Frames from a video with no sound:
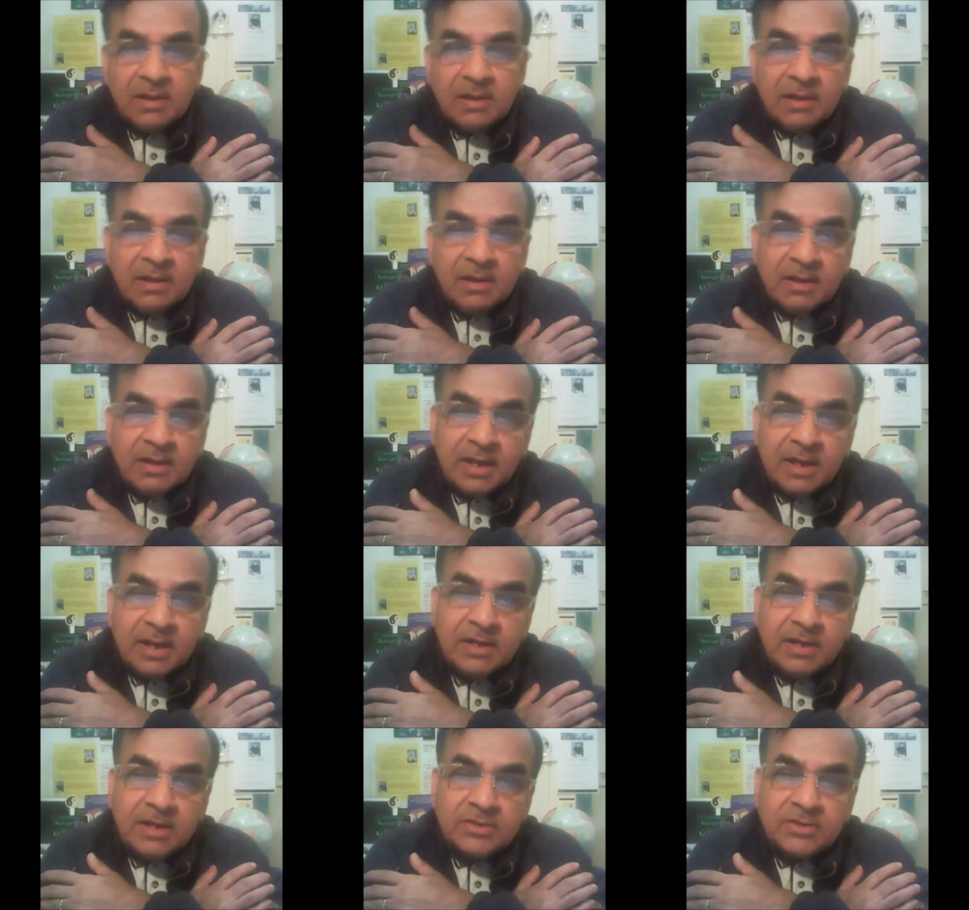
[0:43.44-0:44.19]

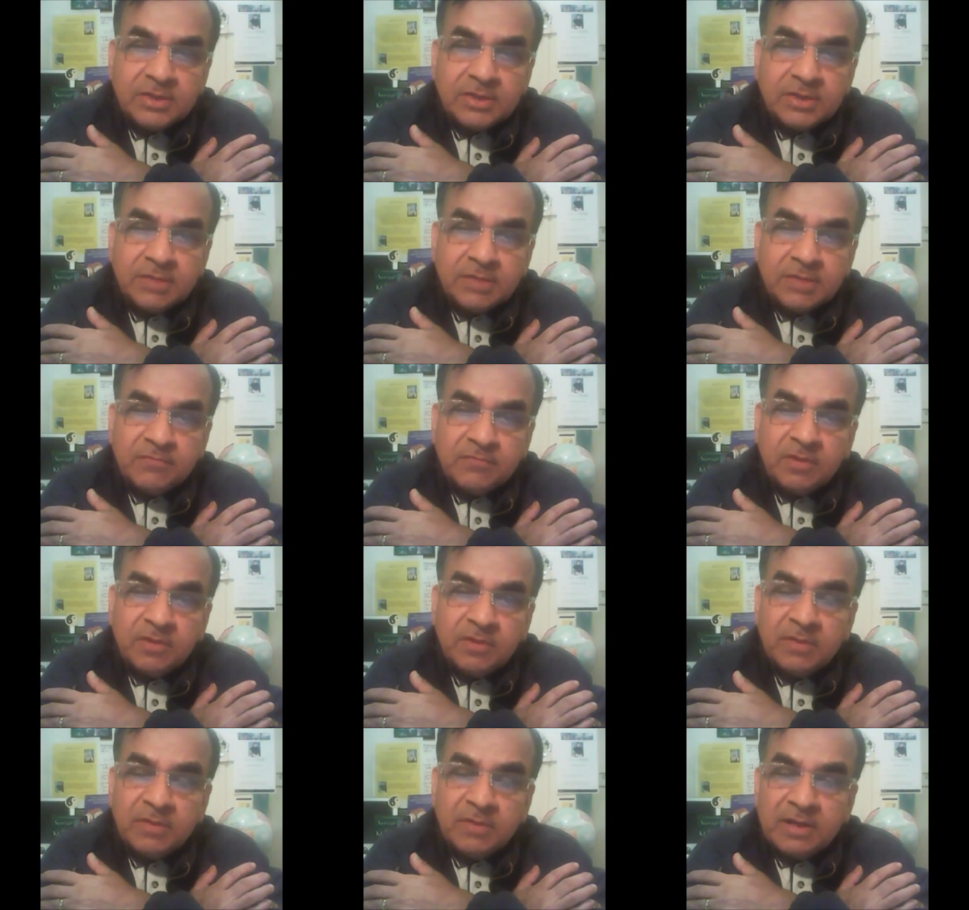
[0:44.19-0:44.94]
gaining steam
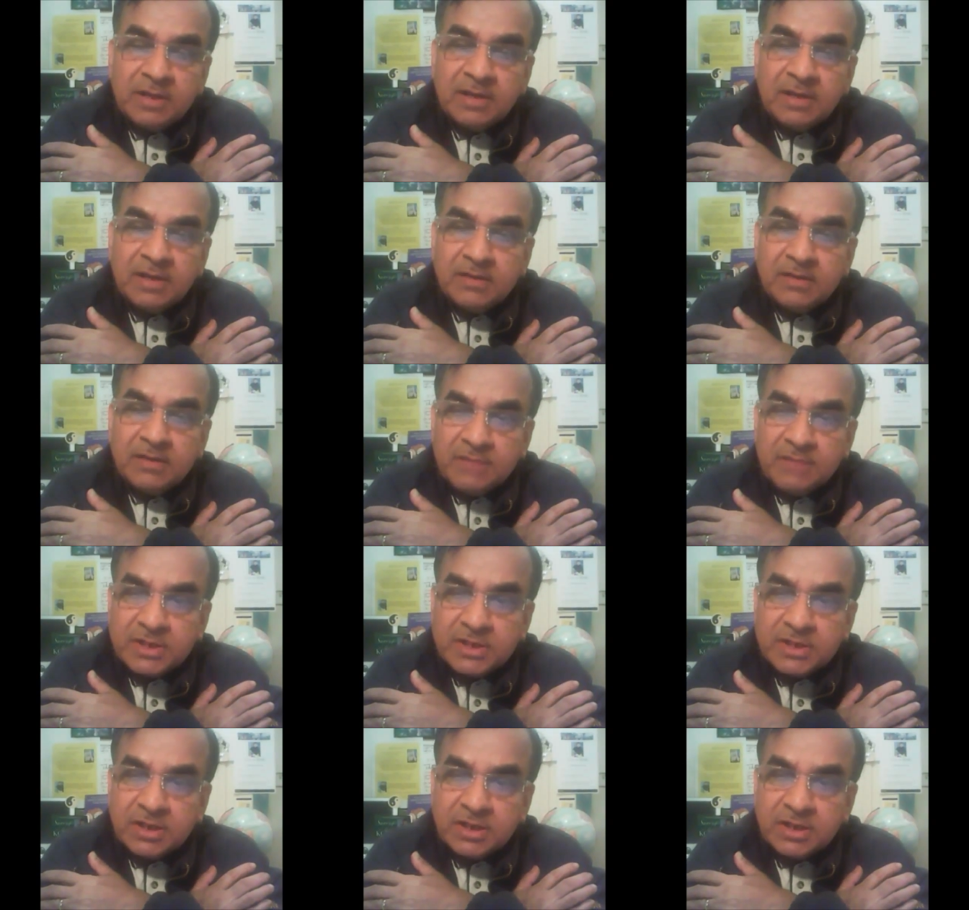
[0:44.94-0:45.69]
from illegal
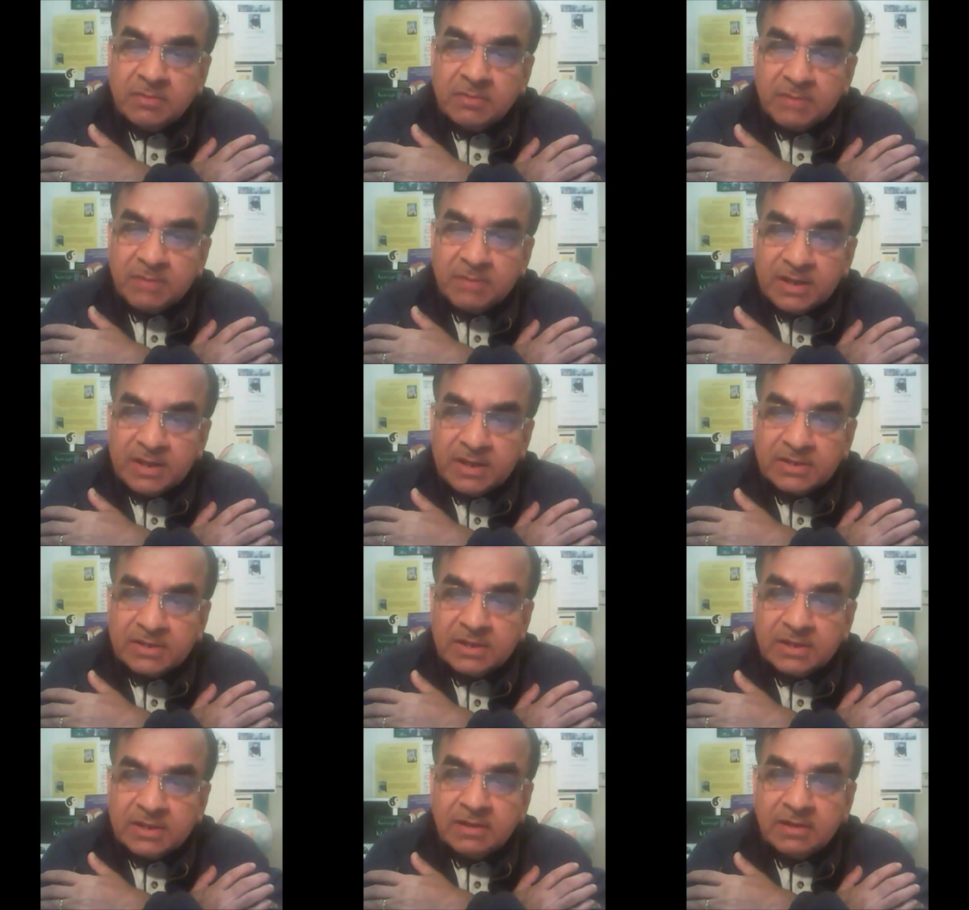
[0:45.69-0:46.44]
invasion of
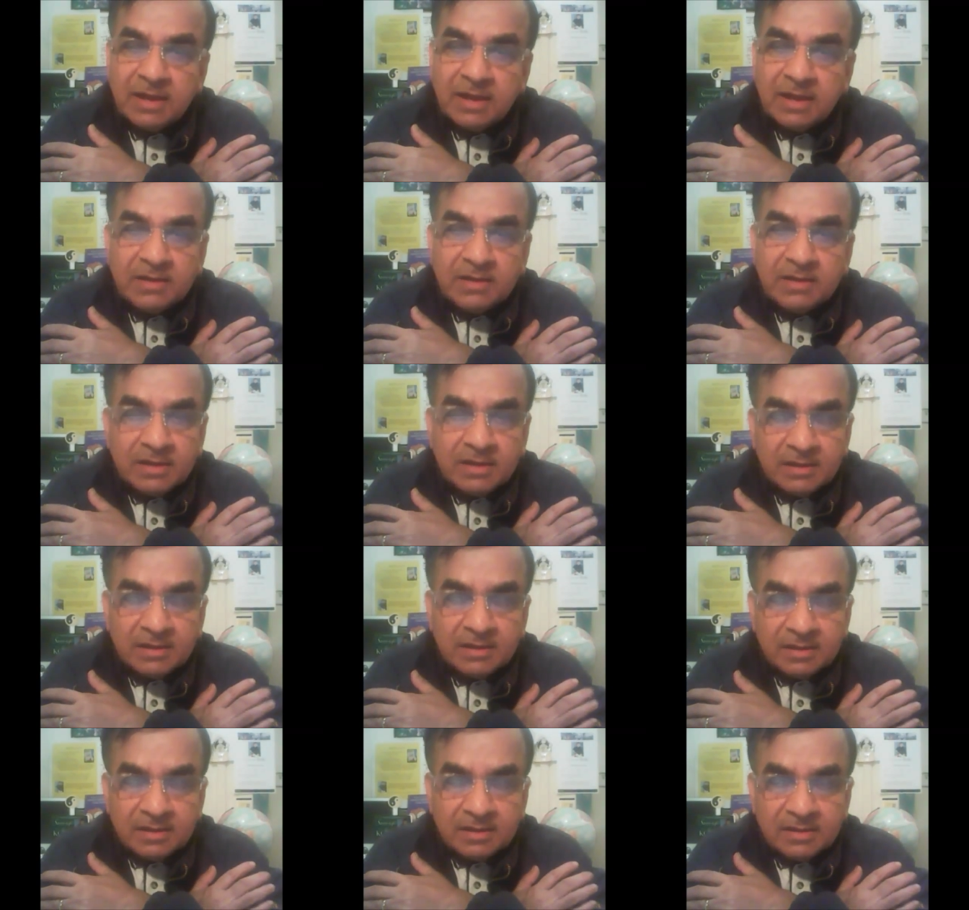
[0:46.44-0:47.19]
Afghanistan and
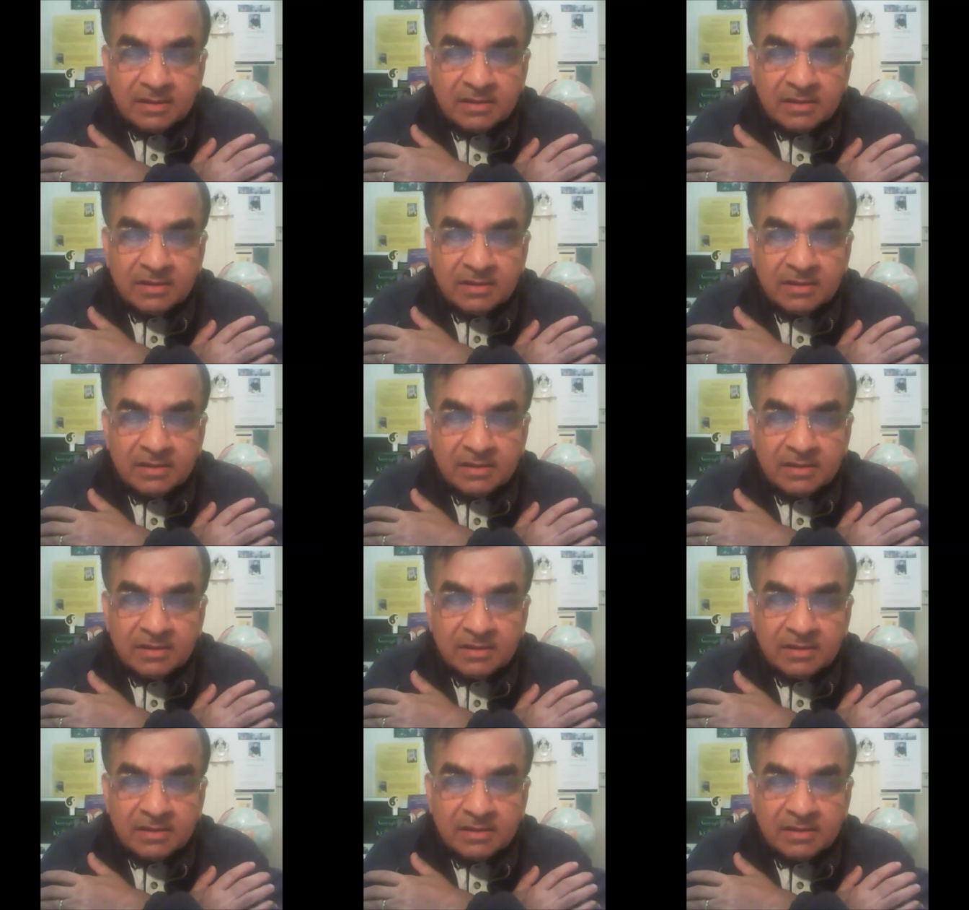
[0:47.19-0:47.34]
Iraq,